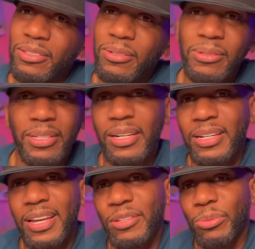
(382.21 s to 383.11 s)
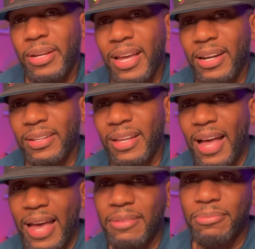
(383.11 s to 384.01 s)
you could say the next one kind of
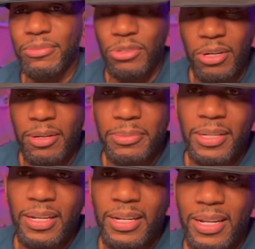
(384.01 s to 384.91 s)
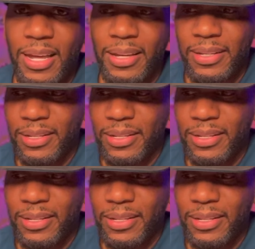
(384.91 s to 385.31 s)
hype. You know what I'm saying? Like,